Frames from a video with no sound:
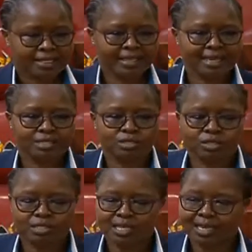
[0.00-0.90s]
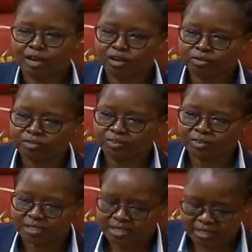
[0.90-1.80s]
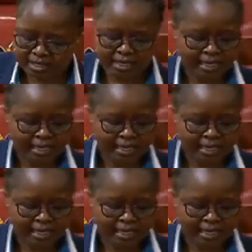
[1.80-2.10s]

They are seeing a lot of difference